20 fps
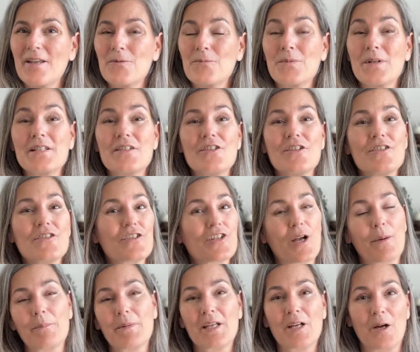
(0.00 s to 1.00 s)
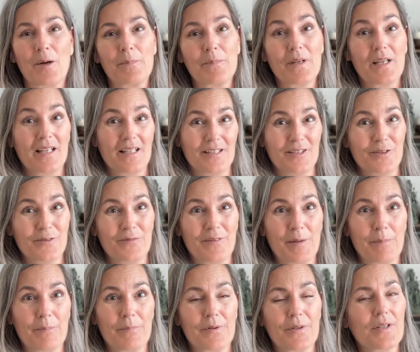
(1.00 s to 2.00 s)
which is coming up in
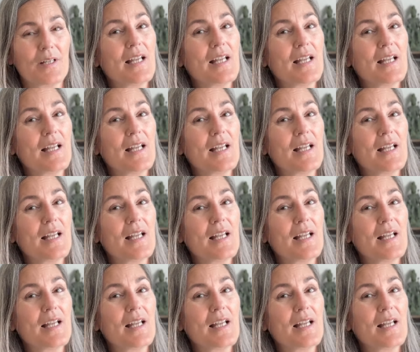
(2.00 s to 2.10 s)
November.